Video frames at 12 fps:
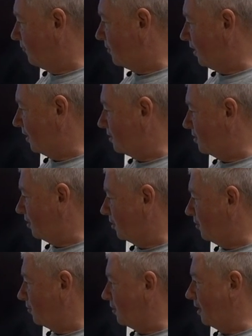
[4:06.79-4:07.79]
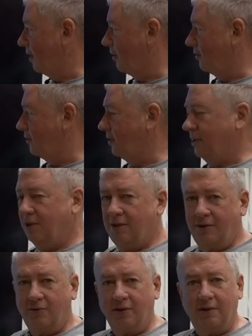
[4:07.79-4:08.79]
of attack is going to go down.
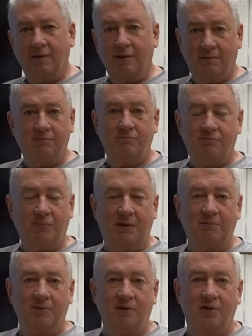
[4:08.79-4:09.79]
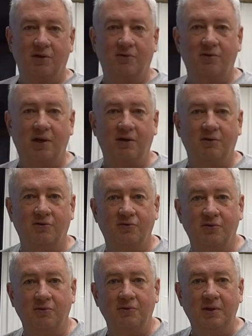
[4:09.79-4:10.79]
Okay, and probably going to go downhill
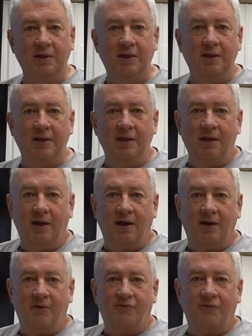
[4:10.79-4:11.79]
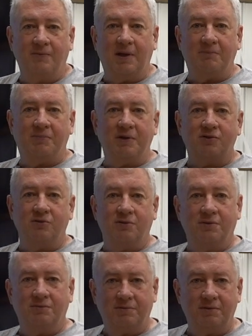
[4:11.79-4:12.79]
too. From that
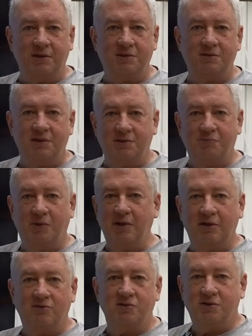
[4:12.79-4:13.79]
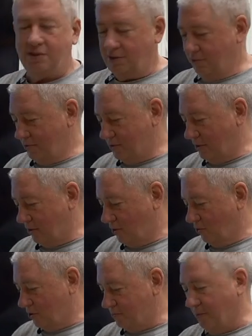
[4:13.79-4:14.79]
picture, it's pretty interesting to see the
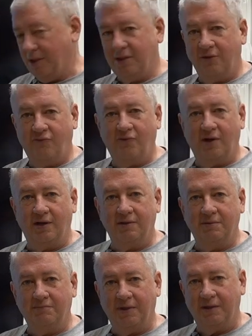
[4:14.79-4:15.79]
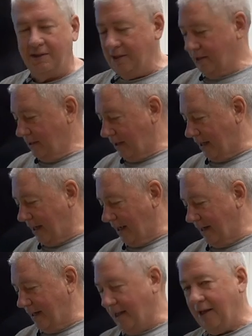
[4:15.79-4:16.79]
corresponding effect. But at
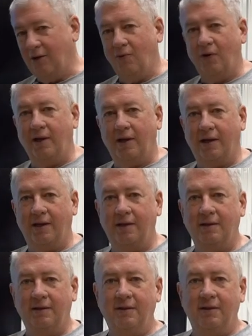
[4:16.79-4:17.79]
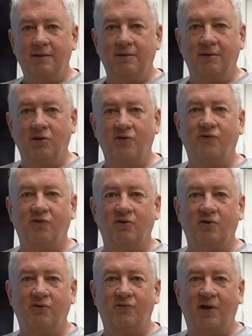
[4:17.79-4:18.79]
high AOA, the lift
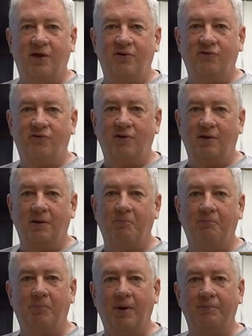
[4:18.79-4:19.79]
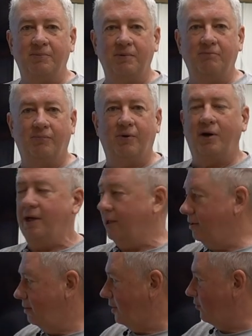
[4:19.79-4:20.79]
curve has an abrupt
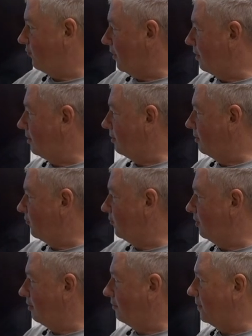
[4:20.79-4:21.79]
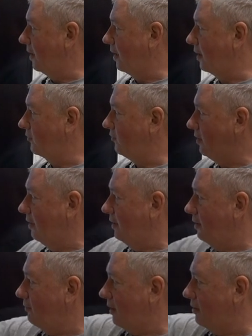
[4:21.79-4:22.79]
break. That's right here at CL max.
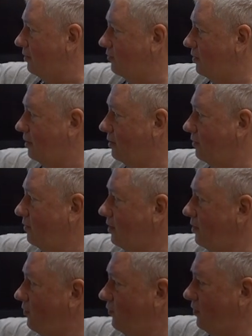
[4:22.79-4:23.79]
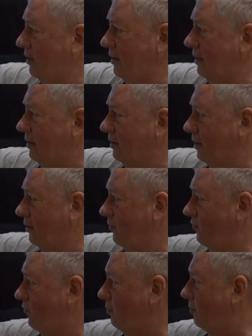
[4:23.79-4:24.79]
Right here at 10 degrees,
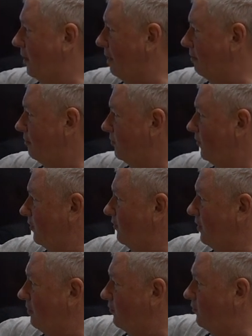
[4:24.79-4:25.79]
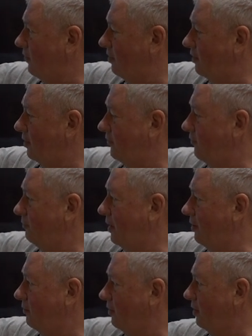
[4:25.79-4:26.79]
there's no problem. 16, we're starting to get some
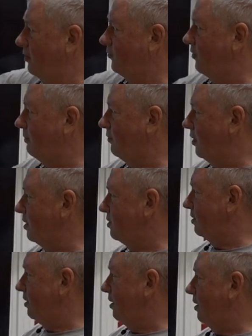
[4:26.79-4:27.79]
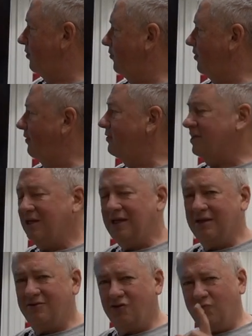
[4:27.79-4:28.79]
boundary layer separation, and at
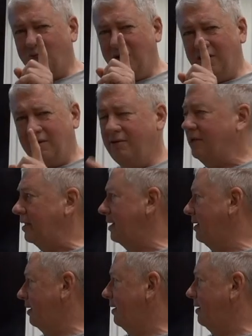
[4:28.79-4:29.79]
17, just 1 degree,